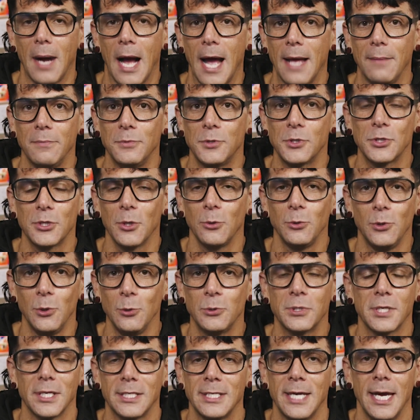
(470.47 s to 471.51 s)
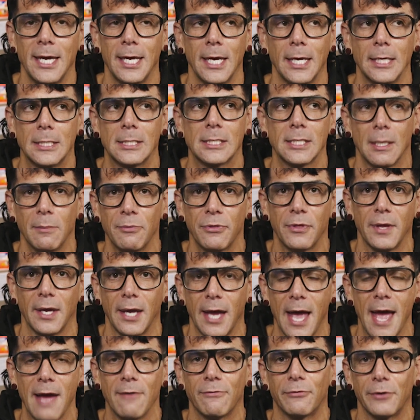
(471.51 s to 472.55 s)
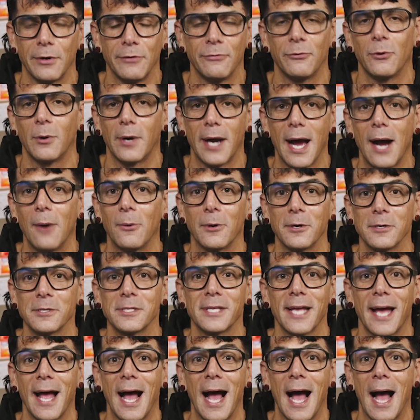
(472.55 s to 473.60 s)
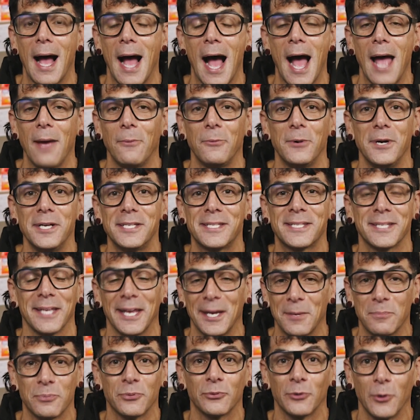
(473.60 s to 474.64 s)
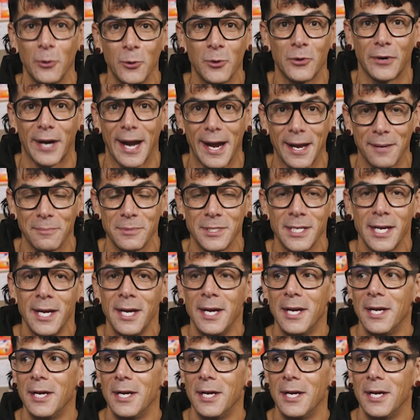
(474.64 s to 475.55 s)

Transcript: I'm so used to taking something every 4 hours that I was like programmed